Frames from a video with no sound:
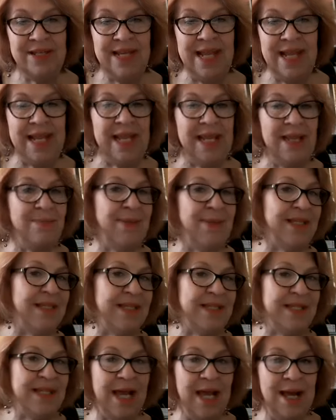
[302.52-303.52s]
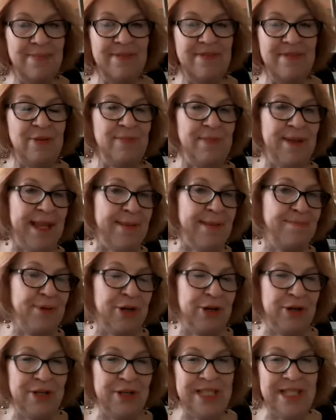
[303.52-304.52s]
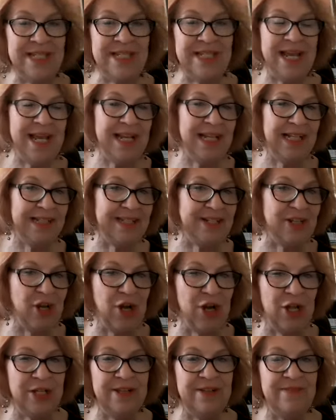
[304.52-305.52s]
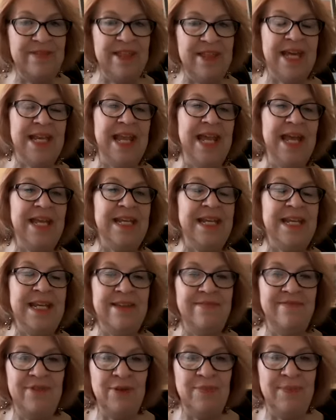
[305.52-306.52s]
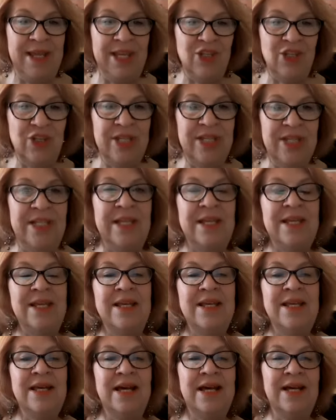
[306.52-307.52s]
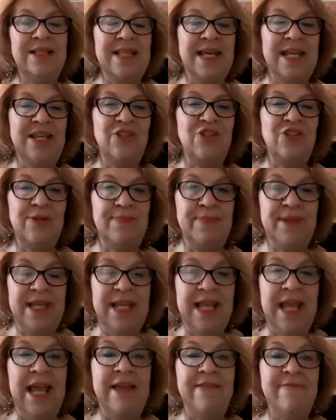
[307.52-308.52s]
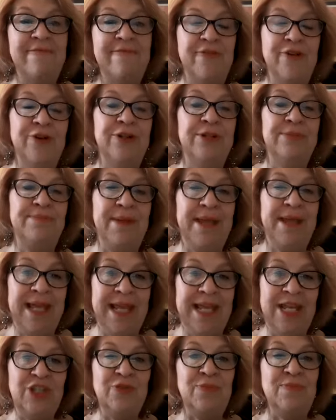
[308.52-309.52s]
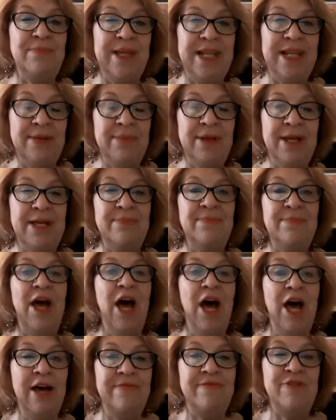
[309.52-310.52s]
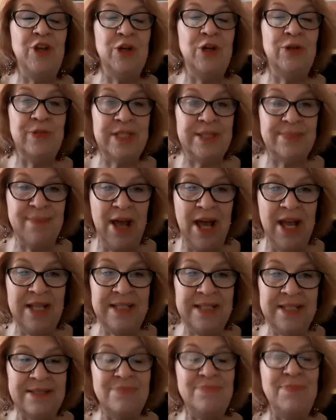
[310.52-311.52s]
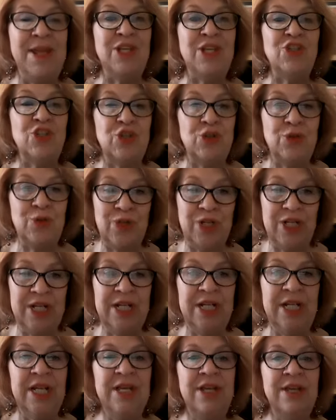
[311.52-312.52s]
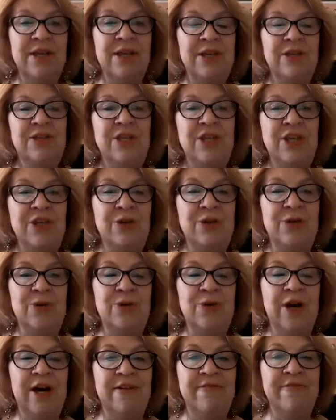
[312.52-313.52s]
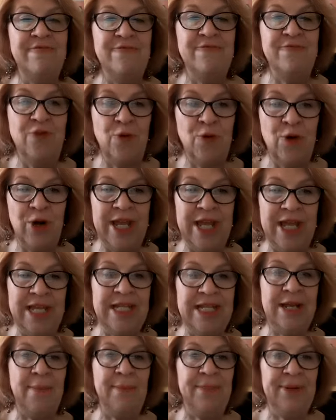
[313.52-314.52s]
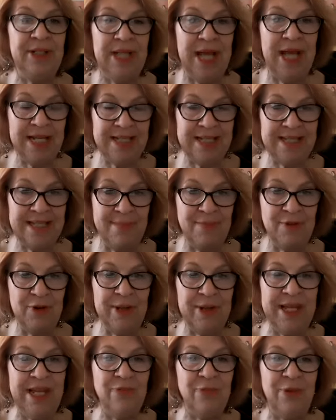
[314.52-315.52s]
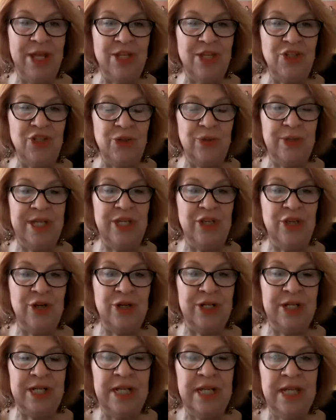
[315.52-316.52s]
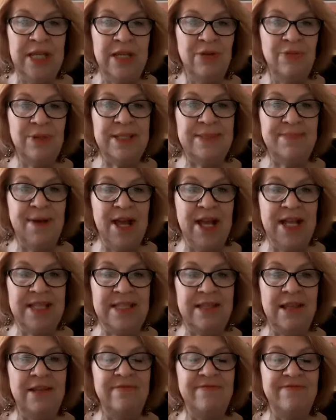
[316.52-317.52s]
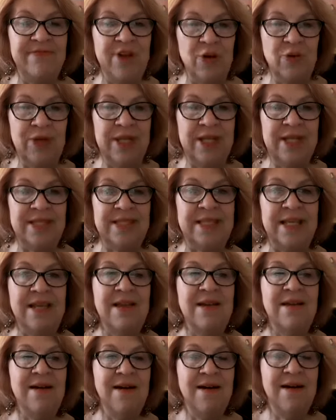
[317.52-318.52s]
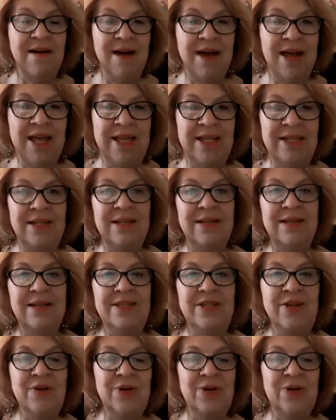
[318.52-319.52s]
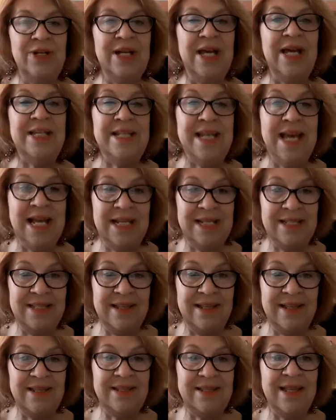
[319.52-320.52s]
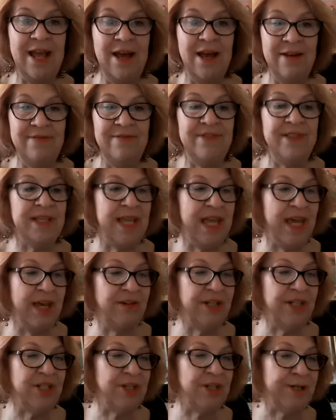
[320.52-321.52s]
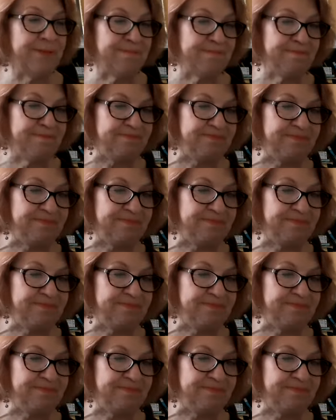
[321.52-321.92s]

name at the top of the paper and the title and all of that heading information, that it should be a full page minimum of your response. Make sure you avoid plot summary when doing your response and focus on your analysis of the character.